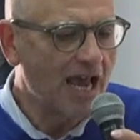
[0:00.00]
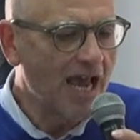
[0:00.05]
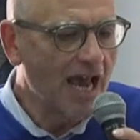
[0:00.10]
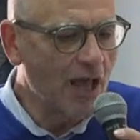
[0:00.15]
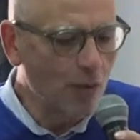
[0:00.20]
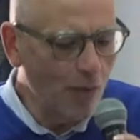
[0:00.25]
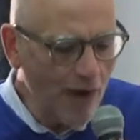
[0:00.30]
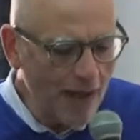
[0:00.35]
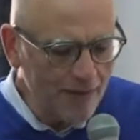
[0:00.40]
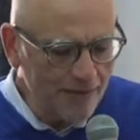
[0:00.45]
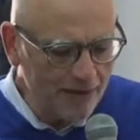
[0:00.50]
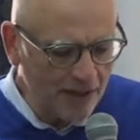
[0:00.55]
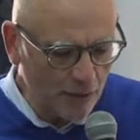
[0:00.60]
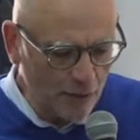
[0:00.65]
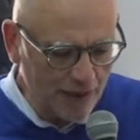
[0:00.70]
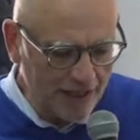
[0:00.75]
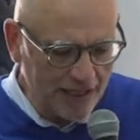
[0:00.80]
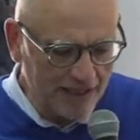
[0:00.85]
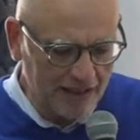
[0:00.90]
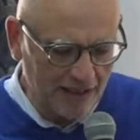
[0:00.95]
And when they
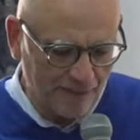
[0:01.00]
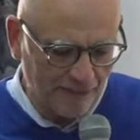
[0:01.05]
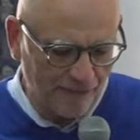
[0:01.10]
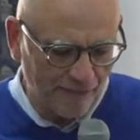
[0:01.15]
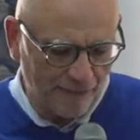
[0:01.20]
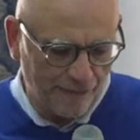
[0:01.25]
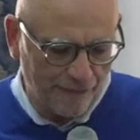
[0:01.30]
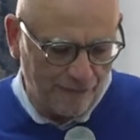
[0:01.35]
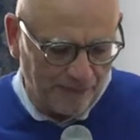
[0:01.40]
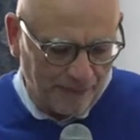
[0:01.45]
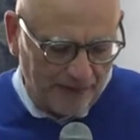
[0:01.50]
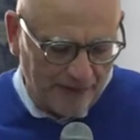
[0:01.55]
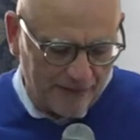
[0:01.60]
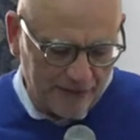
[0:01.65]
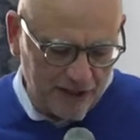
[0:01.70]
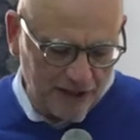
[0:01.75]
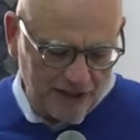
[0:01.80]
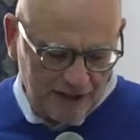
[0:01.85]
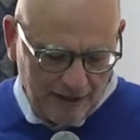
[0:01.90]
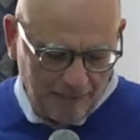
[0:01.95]
read
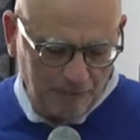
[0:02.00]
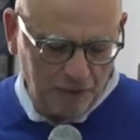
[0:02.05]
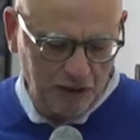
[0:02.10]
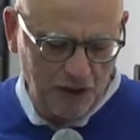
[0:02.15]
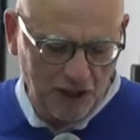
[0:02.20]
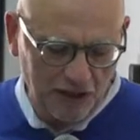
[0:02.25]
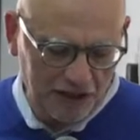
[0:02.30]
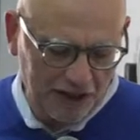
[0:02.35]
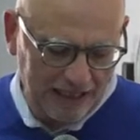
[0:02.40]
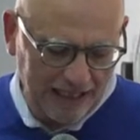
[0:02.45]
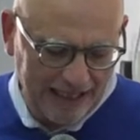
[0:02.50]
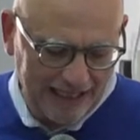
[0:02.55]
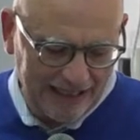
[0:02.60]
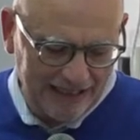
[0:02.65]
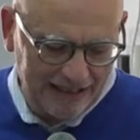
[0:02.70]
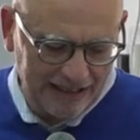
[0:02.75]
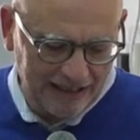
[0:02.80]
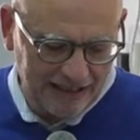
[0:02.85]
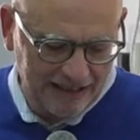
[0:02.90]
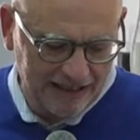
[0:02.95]
scriptures like
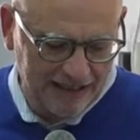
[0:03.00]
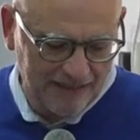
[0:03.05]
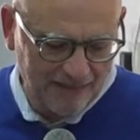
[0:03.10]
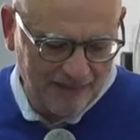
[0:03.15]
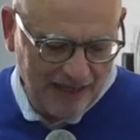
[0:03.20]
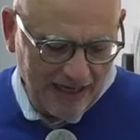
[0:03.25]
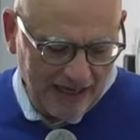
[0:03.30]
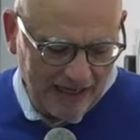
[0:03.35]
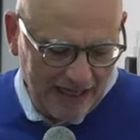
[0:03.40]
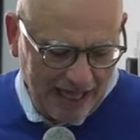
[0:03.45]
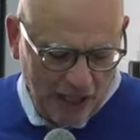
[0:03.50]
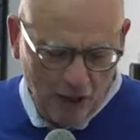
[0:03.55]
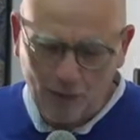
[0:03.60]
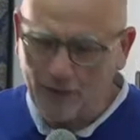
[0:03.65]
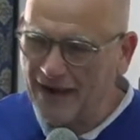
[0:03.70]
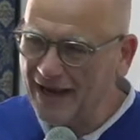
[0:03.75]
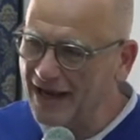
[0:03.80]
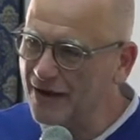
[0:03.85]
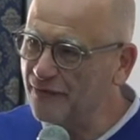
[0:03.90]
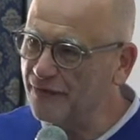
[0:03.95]
this, like
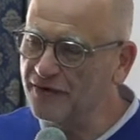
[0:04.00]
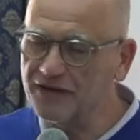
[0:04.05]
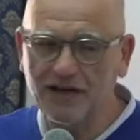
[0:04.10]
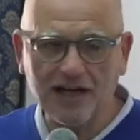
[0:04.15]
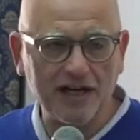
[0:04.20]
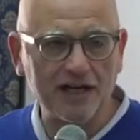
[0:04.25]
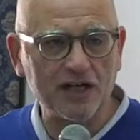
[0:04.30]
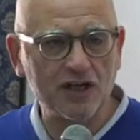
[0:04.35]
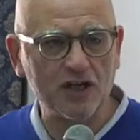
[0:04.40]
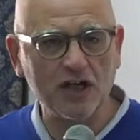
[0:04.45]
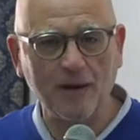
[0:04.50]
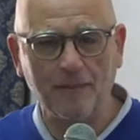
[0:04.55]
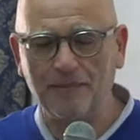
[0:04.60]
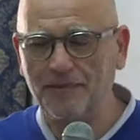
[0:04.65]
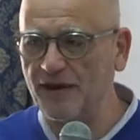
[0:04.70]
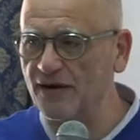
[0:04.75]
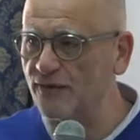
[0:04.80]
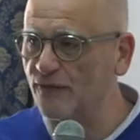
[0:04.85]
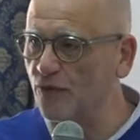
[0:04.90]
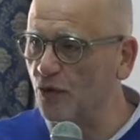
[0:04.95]
we have here in
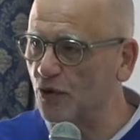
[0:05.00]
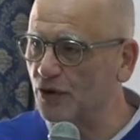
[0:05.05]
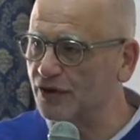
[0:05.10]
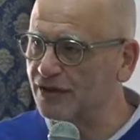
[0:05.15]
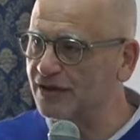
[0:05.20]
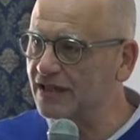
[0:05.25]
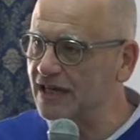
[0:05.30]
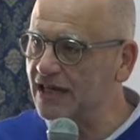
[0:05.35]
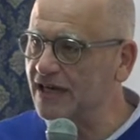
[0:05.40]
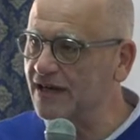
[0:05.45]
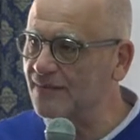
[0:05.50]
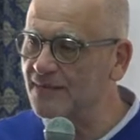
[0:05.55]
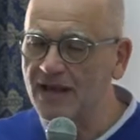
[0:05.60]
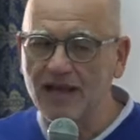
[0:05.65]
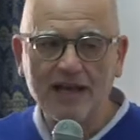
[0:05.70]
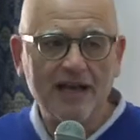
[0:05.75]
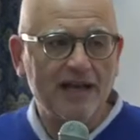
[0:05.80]
chapter 14,